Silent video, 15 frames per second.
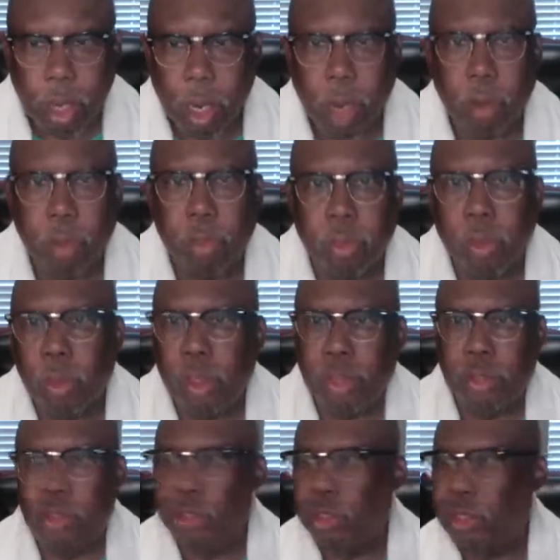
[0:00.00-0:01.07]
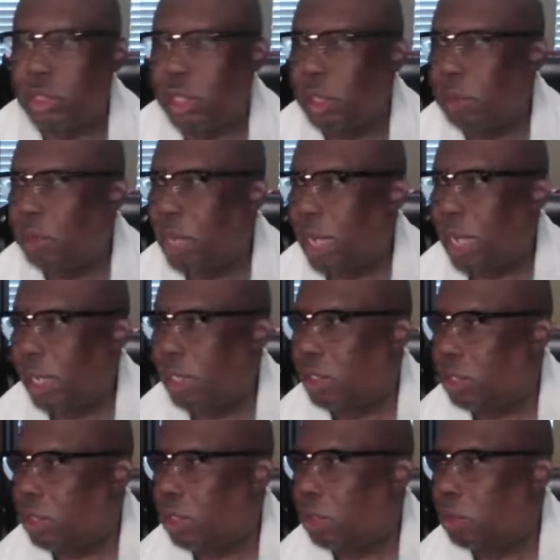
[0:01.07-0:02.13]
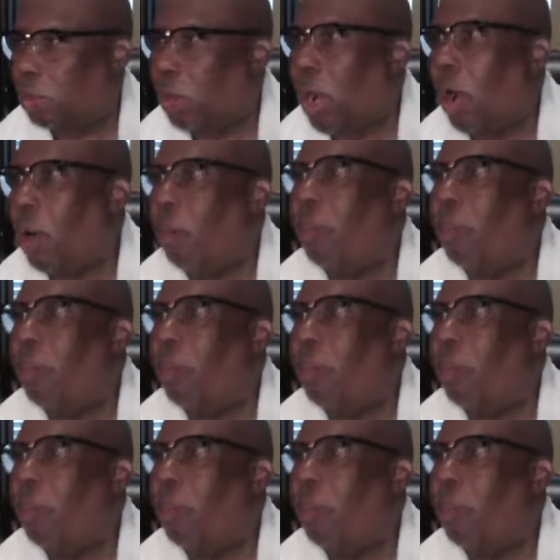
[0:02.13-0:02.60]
although it just seems like it's a small